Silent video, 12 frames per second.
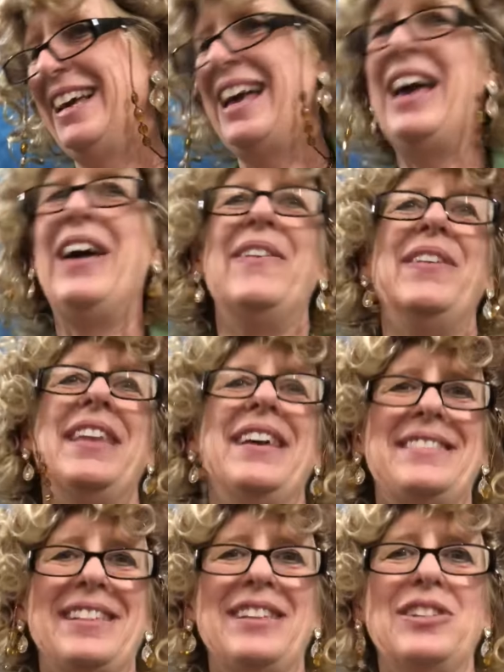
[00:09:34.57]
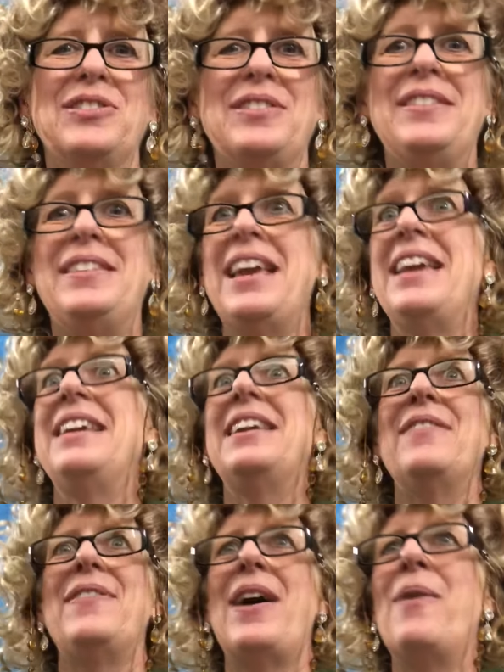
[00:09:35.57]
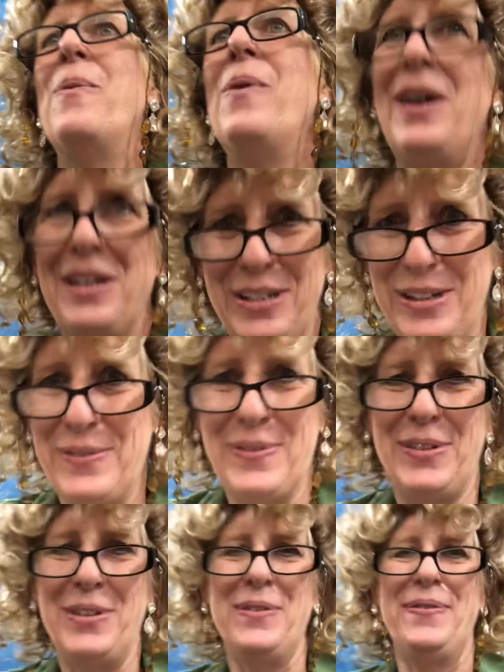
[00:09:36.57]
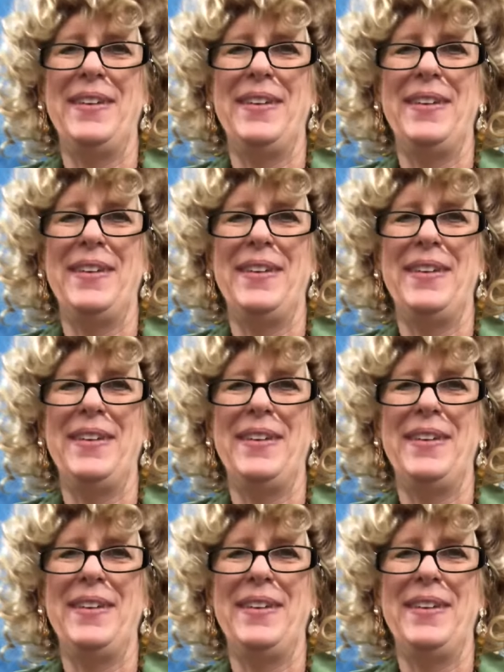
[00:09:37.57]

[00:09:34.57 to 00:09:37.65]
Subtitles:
Oh, and they said, just think of how wonderful you're